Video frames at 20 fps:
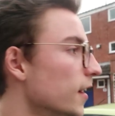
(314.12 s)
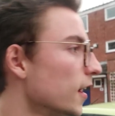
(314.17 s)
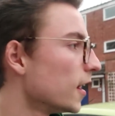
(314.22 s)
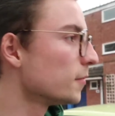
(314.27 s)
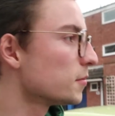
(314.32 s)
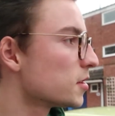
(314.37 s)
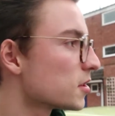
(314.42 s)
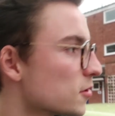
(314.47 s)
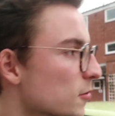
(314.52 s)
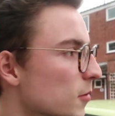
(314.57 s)

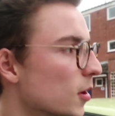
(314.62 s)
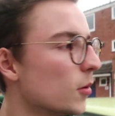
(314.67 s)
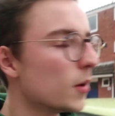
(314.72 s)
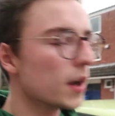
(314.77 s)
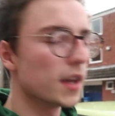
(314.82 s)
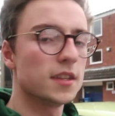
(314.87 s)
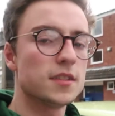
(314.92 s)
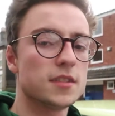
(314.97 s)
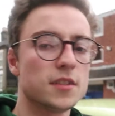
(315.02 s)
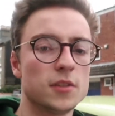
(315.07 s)
I'm just on my
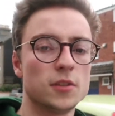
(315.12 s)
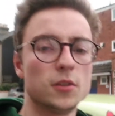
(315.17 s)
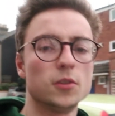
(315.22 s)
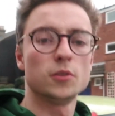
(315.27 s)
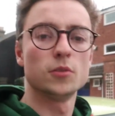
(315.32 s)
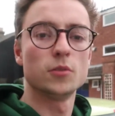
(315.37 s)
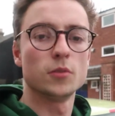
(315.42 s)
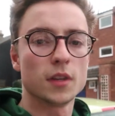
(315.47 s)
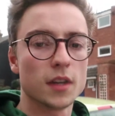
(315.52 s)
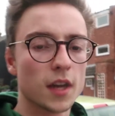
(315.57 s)
way
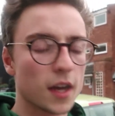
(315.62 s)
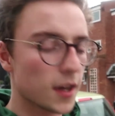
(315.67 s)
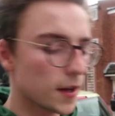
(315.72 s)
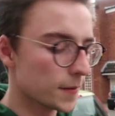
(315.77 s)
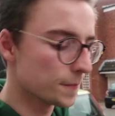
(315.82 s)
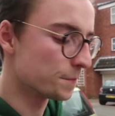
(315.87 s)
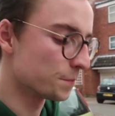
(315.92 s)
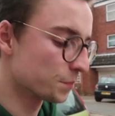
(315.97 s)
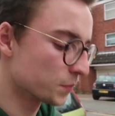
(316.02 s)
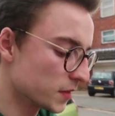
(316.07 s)
to
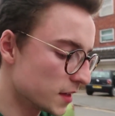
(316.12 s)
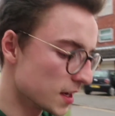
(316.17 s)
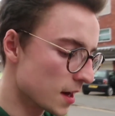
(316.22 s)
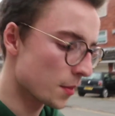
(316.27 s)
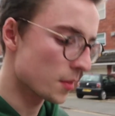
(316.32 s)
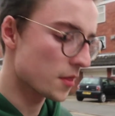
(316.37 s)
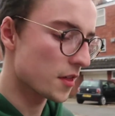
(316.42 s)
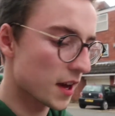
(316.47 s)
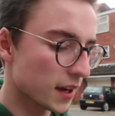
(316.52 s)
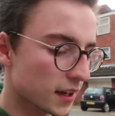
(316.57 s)
the
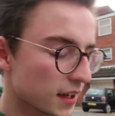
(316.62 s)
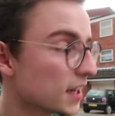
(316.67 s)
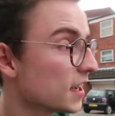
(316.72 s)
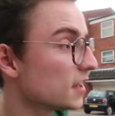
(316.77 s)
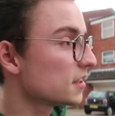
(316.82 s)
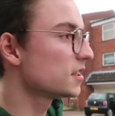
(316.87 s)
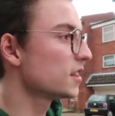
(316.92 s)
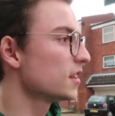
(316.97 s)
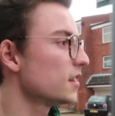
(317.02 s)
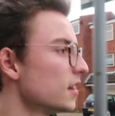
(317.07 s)
Unthank
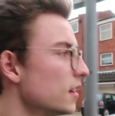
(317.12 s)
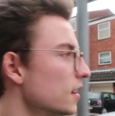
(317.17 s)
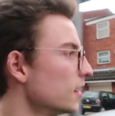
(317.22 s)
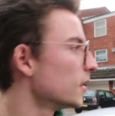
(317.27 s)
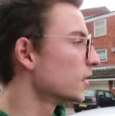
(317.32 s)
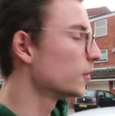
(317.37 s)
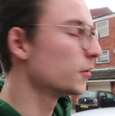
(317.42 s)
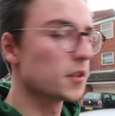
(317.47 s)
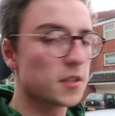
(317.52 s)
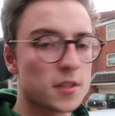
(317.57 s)
Kitchen,
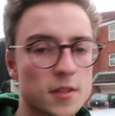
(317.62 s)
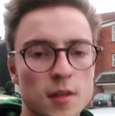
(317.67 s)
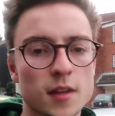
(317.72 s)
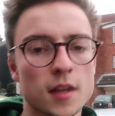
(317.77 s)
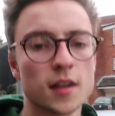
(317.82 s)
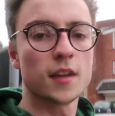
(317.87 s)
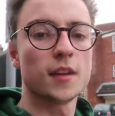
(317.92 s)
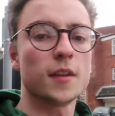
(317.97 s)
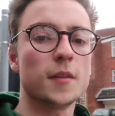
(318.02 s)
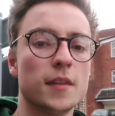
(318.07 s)
which is
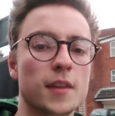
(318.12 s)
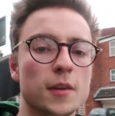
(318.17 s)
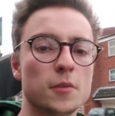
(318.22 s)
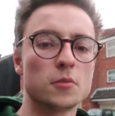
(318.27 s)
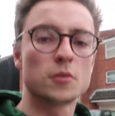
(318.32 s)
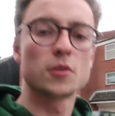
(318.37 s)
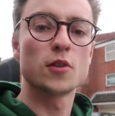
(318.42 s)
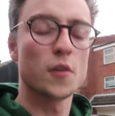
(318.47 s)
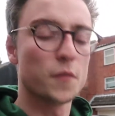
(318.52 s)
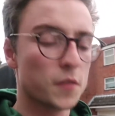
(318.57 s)
a little
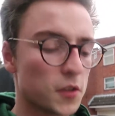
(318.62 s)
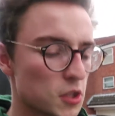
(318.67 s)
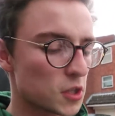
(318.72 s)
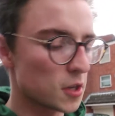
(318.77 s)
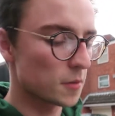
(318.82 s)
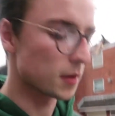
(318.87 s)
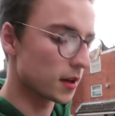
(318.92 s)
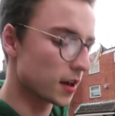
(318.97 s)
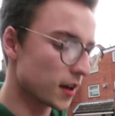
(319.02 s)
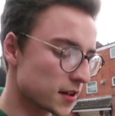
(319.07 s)
coffee
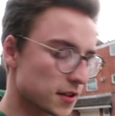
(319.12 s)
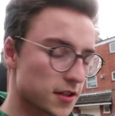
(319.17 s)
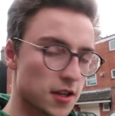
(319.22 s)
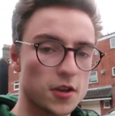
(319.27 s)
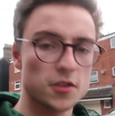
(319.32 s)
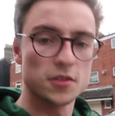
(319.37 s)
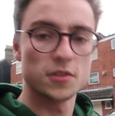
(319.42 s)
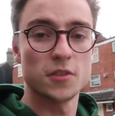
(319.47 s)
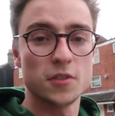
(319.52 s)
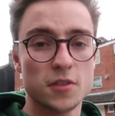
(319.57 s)
shop that I like
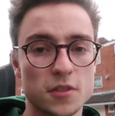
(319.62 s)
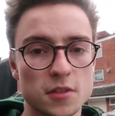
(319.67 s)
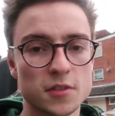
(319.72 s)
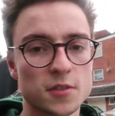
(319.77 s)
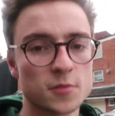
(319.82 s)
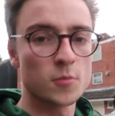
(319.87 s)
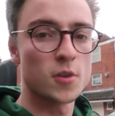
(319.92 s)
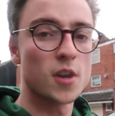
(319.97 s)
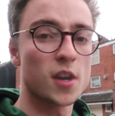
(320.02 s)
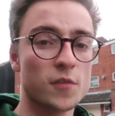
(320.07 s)
to do
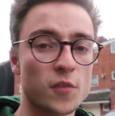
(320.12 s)
some work.